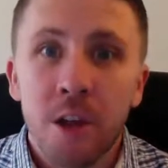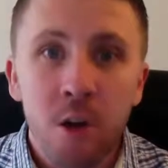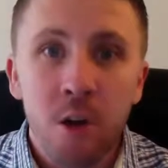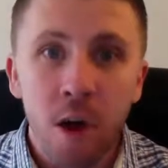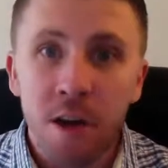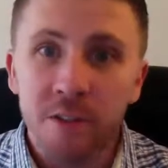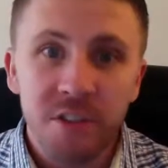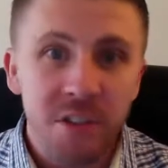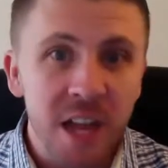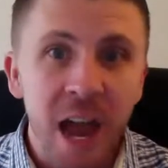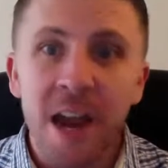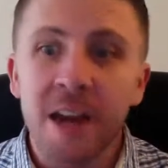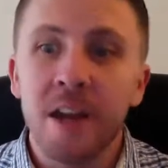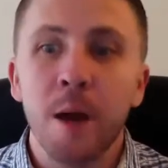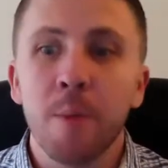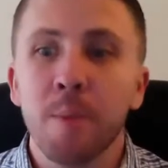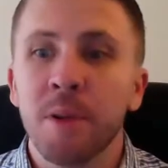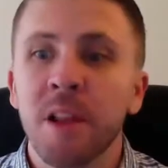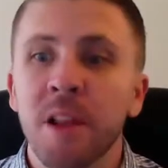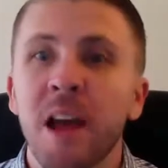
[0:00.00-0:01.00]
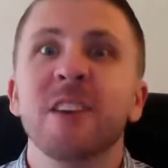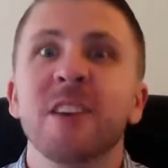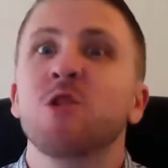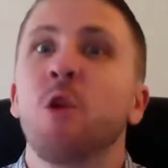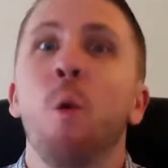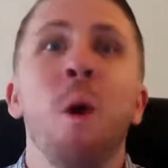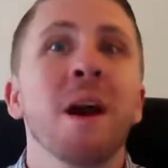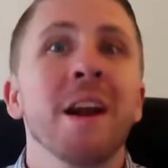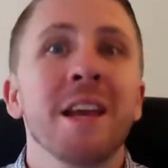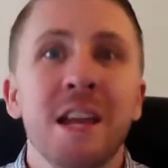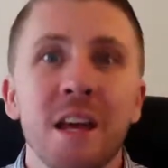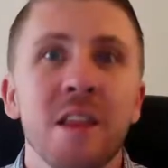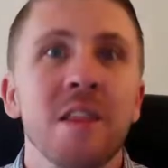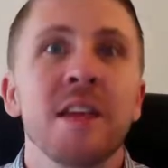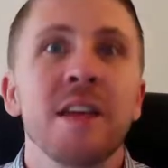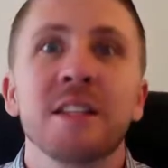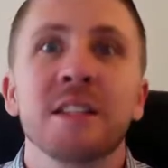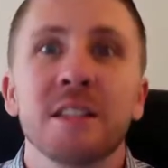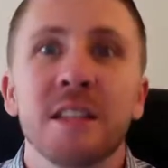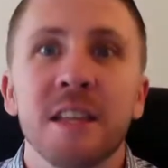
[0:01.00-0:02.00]
I've signed up in like 20 of
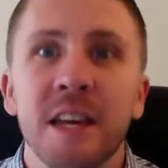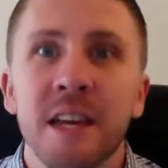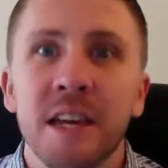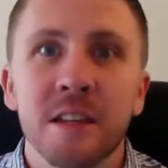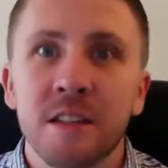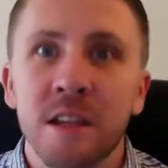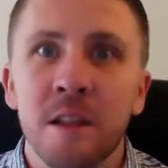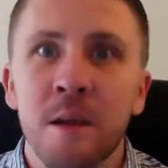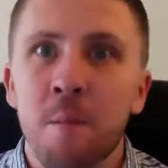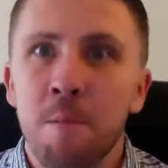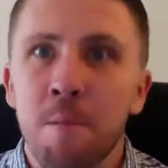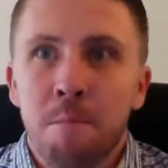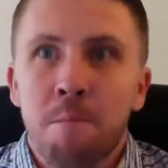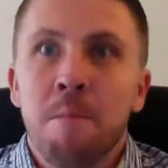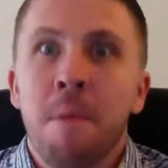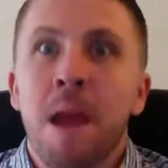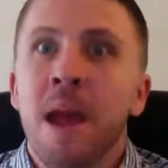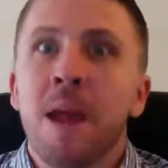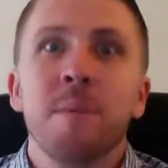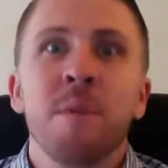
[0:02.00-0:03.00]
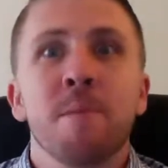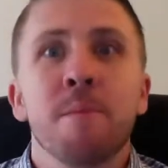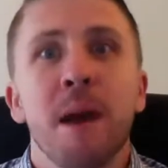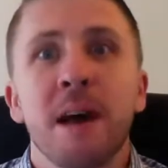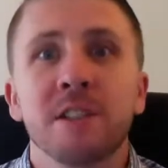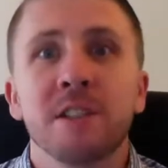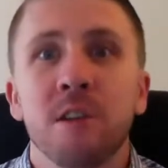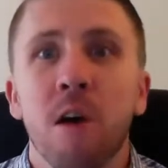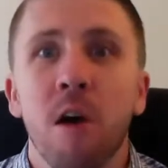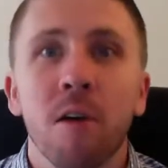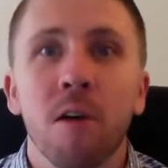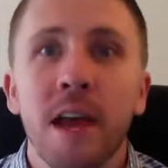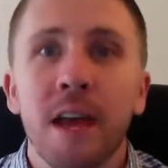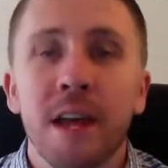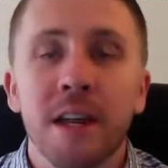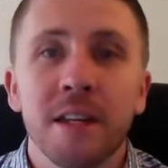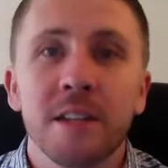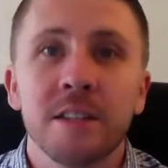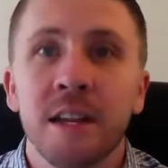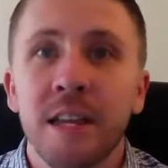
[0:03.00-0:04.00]
these things, and then maybe best I'll
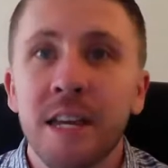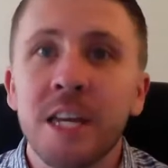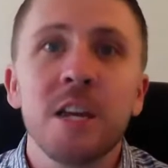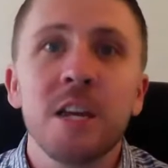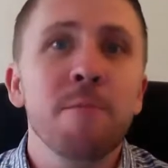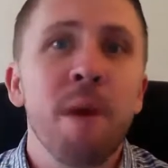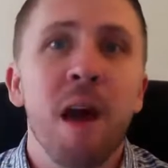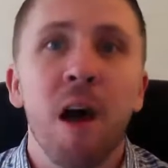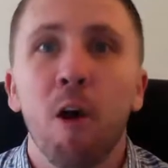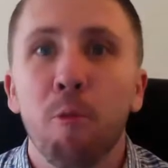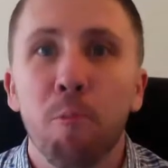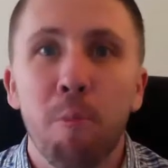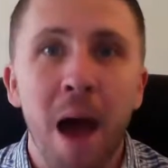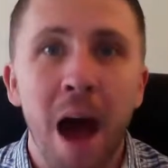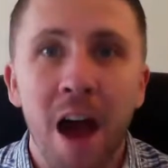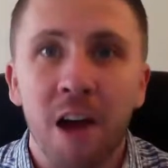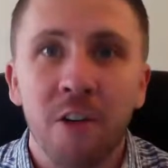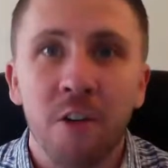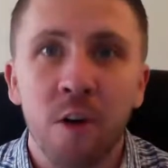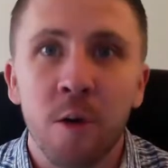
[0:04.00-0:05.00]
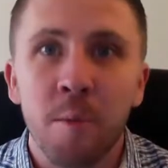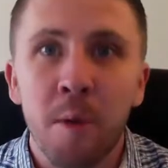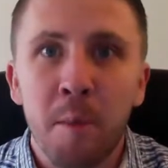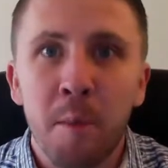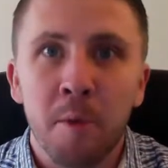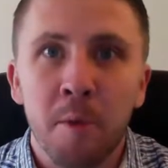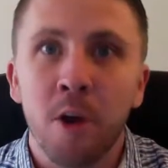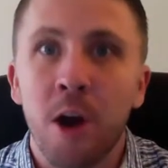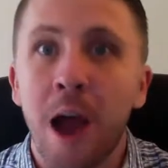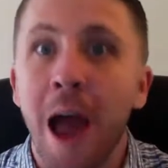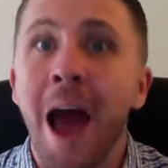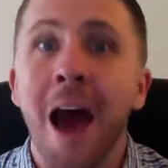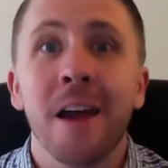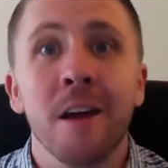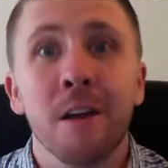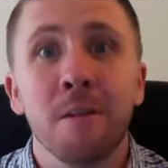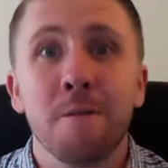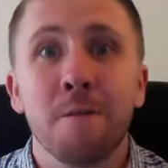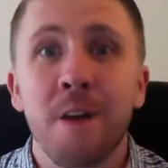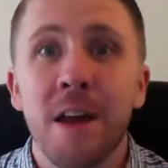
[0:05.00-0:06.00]
get is an email back from them or
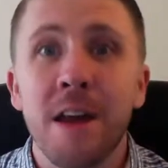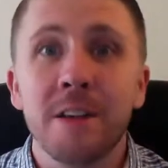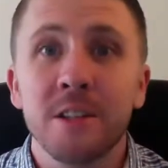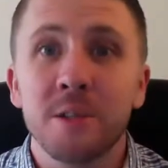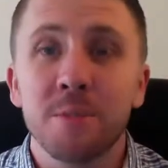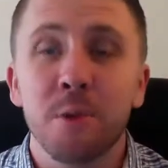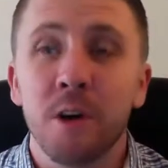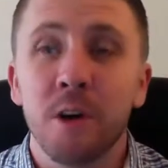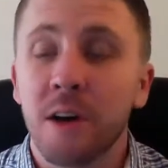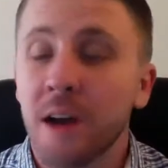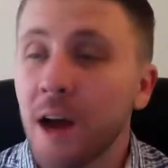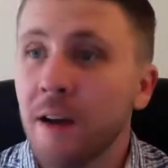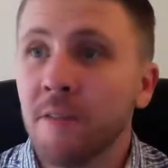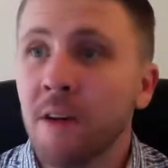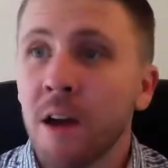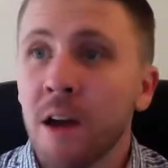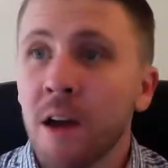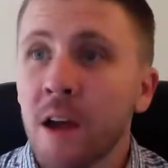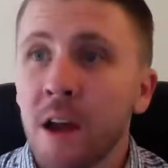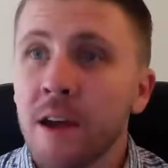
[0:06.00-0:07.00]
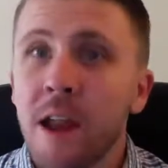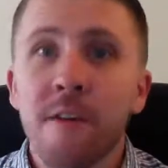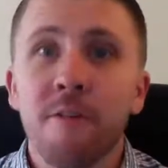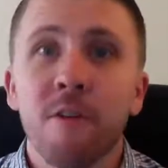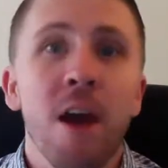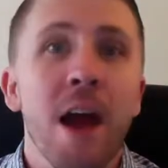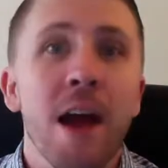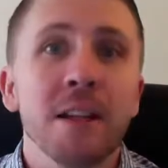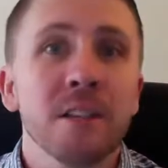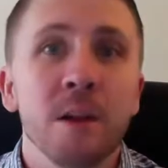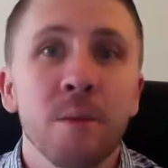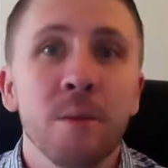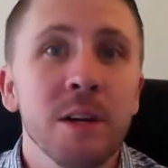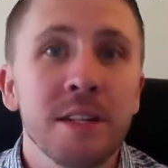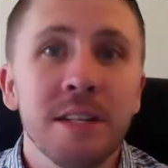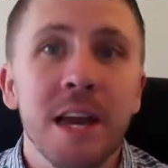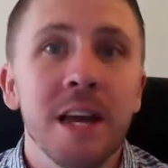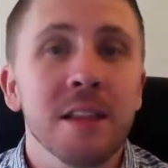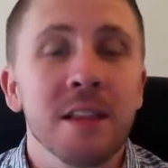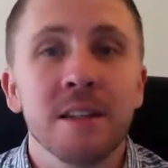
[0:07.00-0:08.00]
ad on Facebook. I've never had
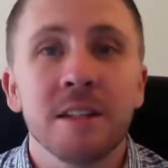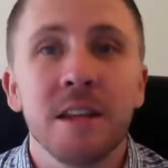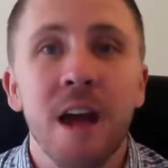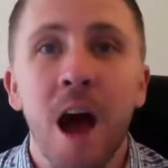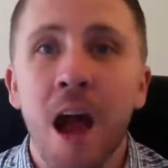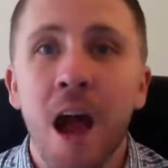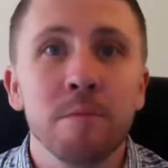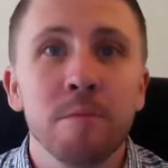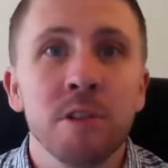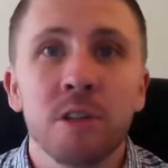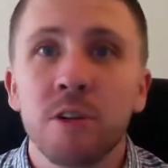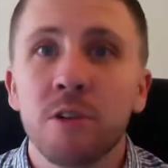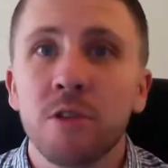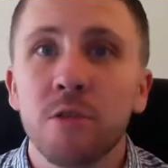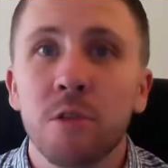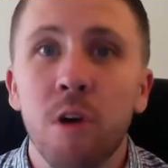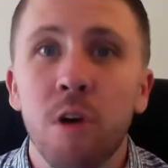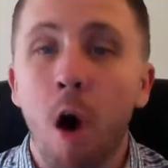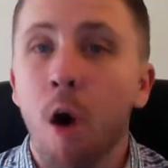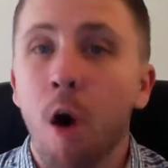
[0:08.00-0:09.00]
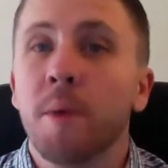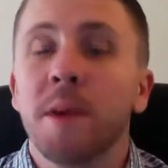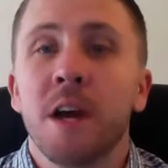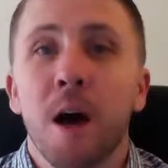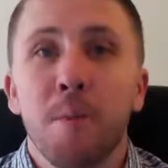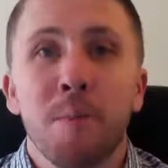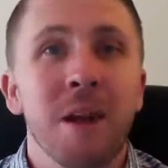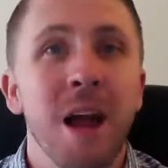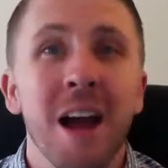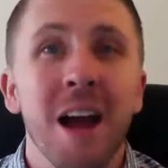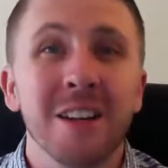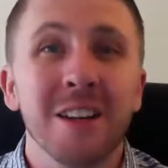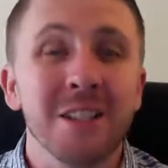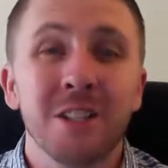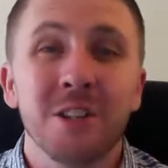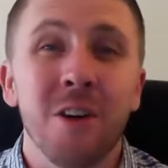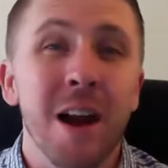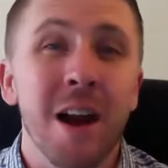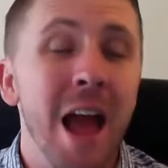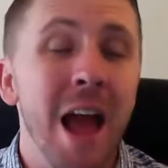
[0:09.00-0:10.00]
somebody take the time to call me up and
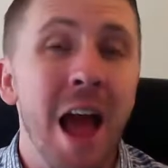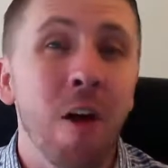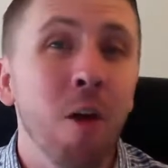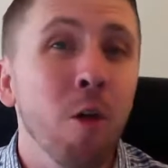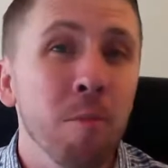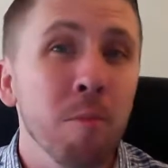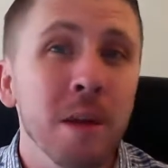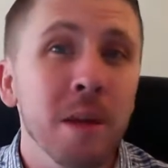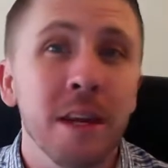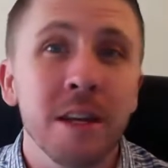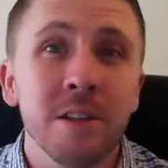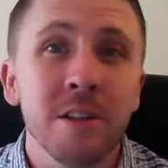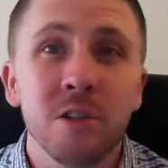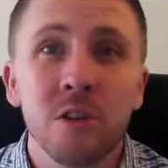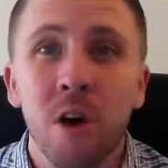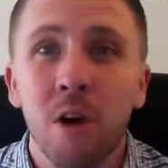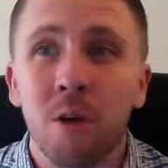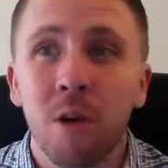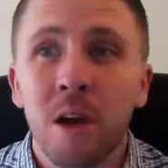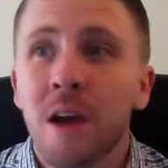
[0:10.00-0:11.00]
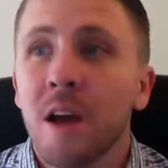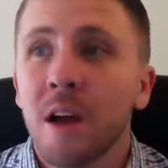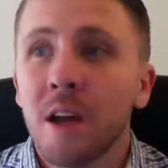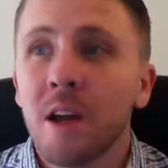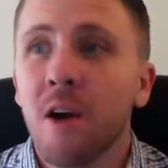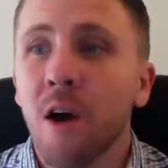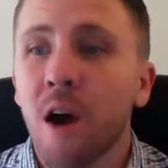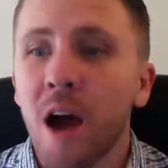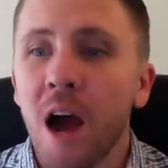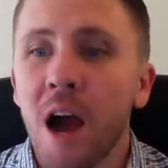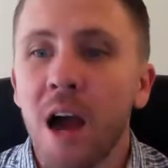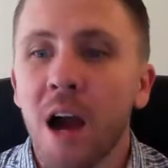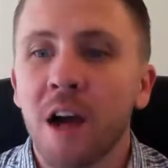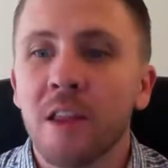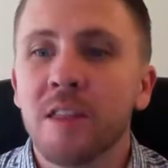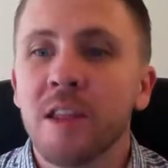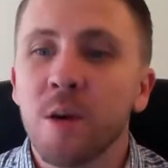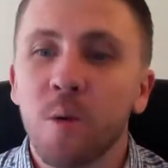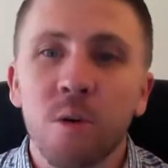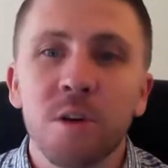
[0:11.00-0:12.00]
actually try to help me. So,
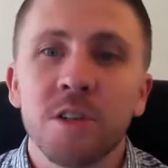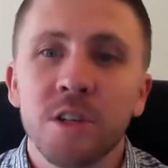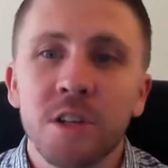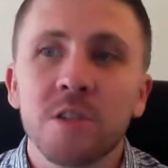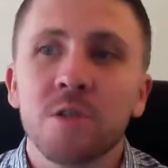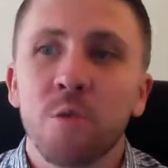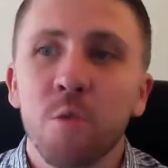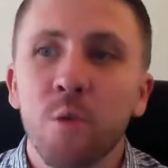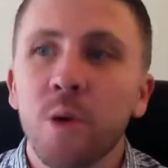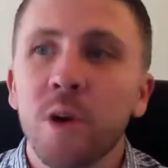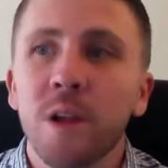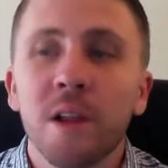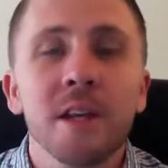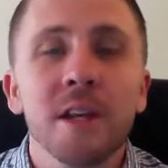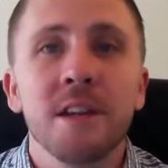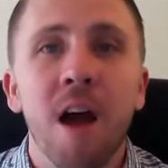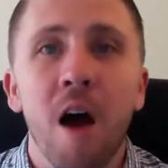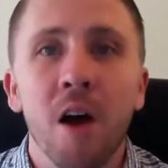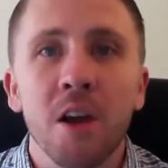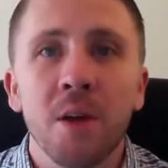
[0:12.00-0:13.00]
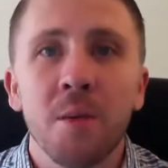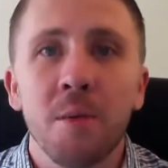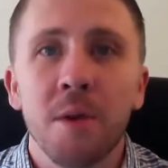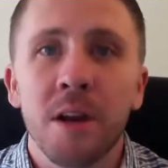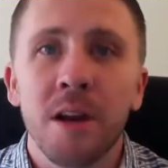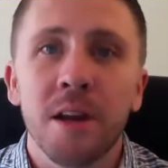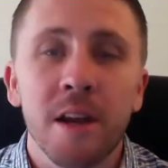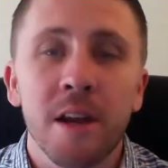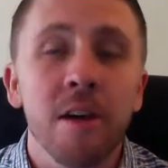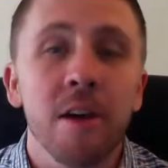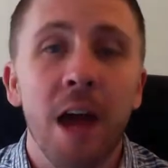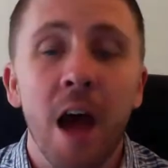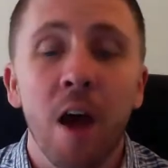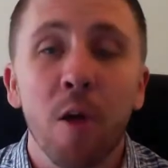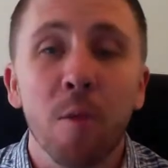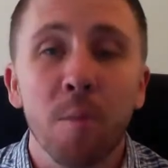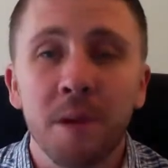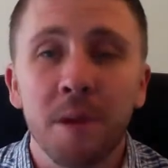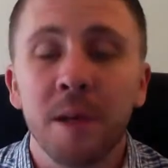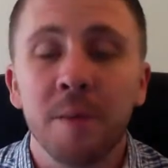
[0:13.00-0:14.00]
I think we're just really documented here to
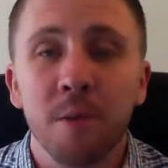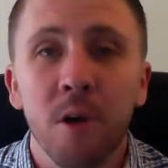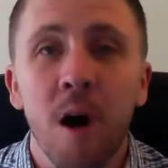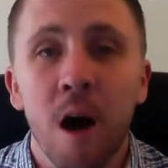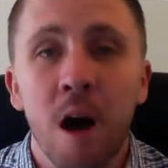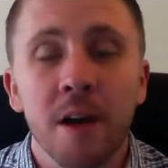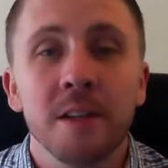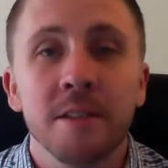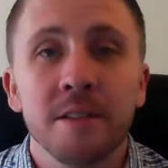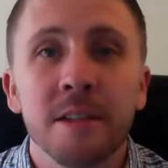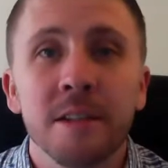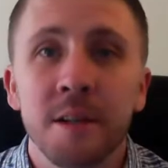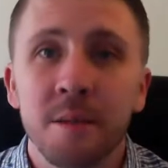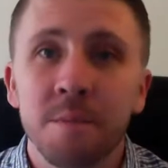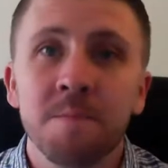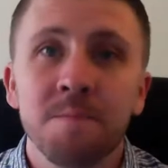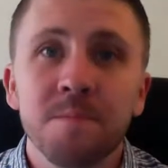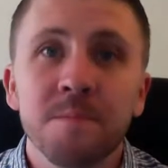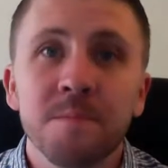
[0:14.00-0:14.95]
help people, honestly.